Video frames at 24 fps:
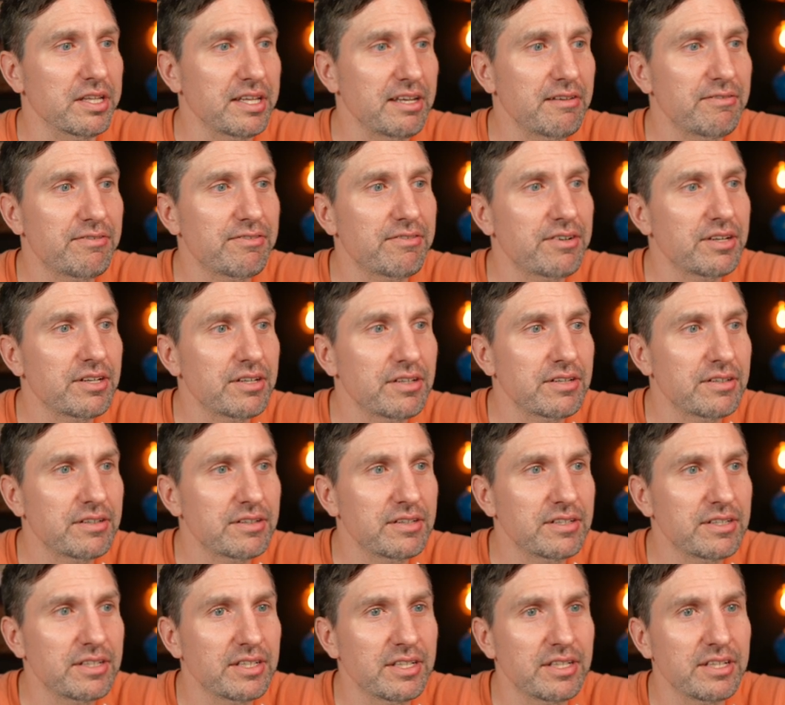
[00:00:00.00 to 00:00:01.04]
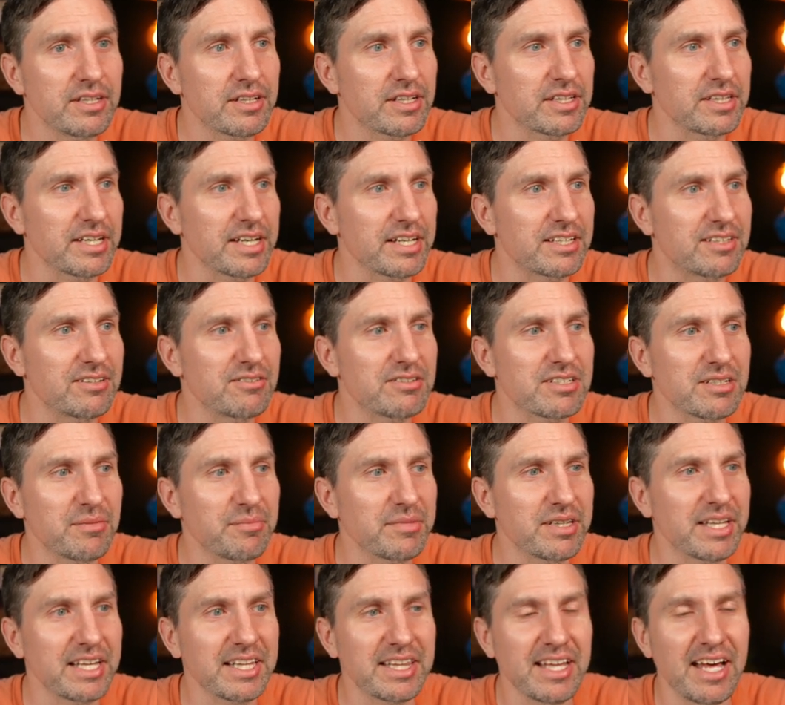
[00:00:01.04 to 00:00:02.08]
leaf, you can like do
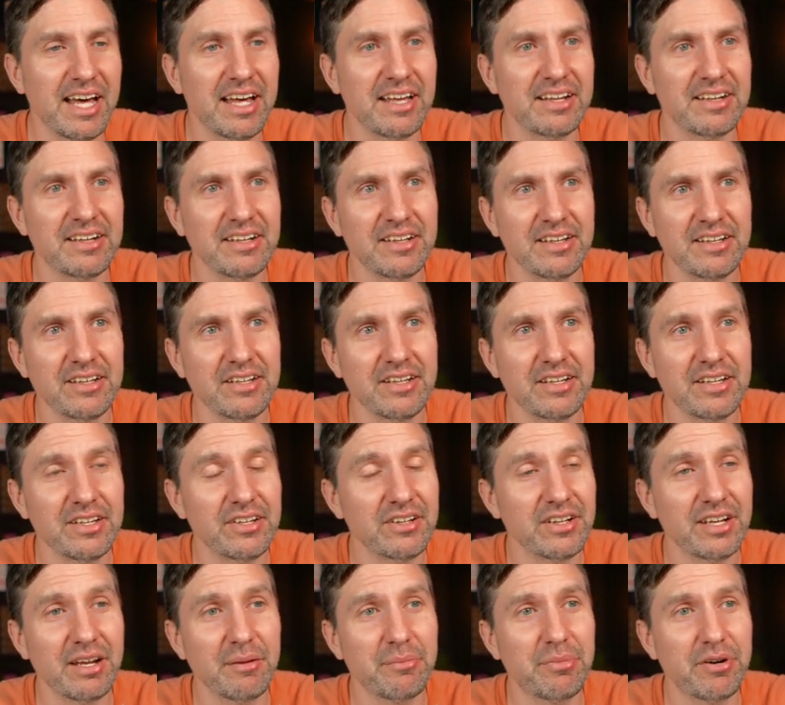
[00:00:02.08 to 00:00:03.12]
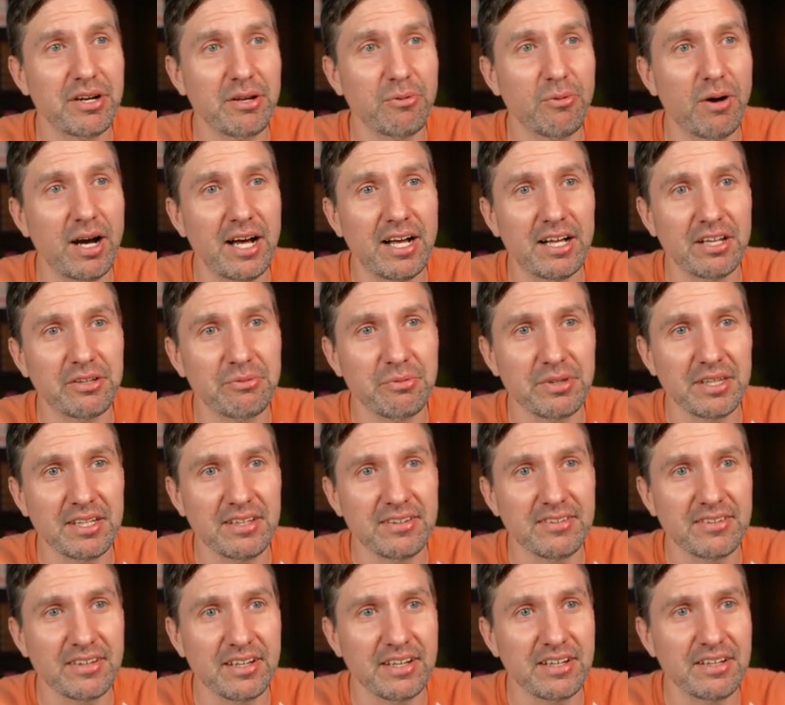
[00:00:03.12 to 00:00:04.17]
something like that. You can get pretty wild with
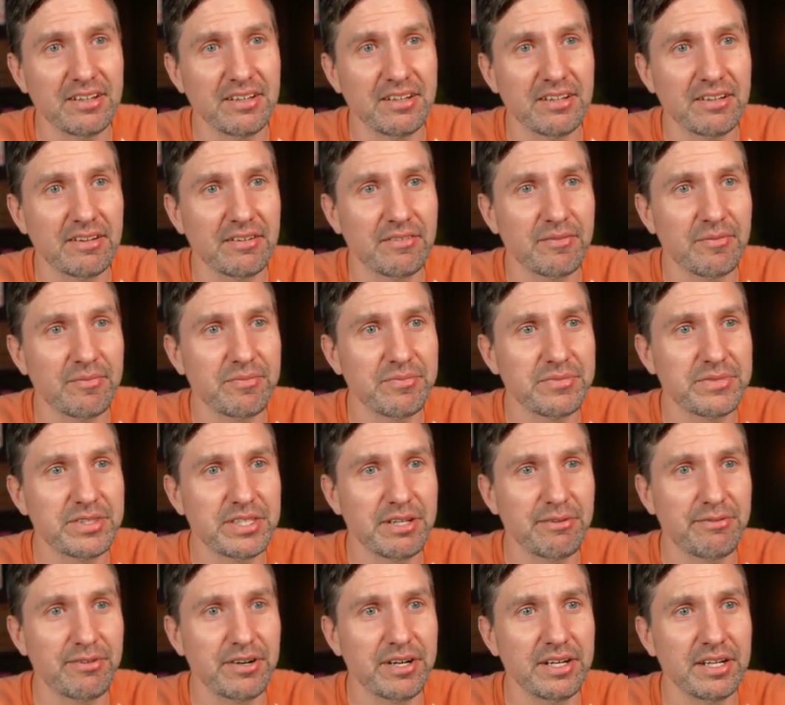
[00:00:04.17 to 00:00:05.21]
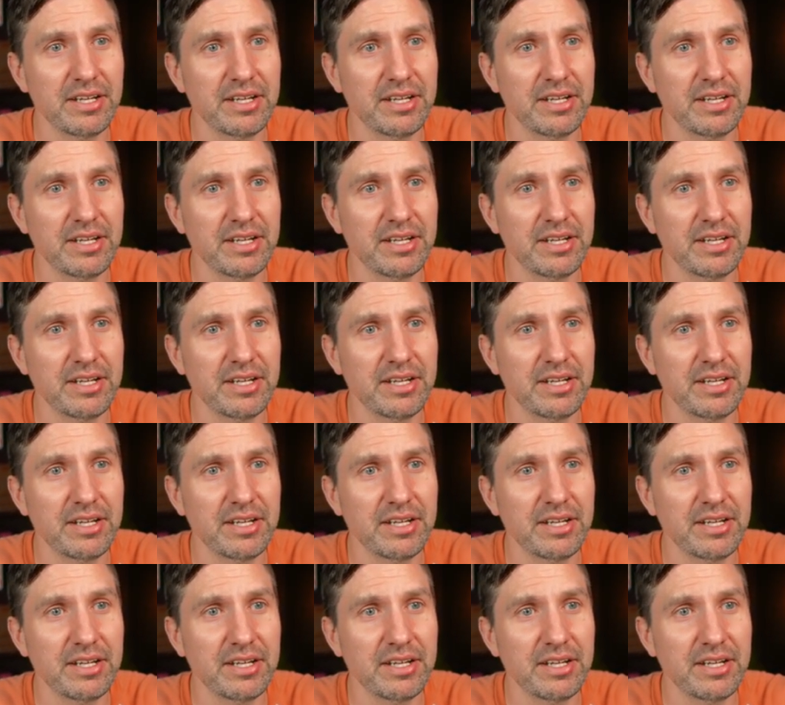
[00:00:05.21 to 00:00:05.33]
these uh, different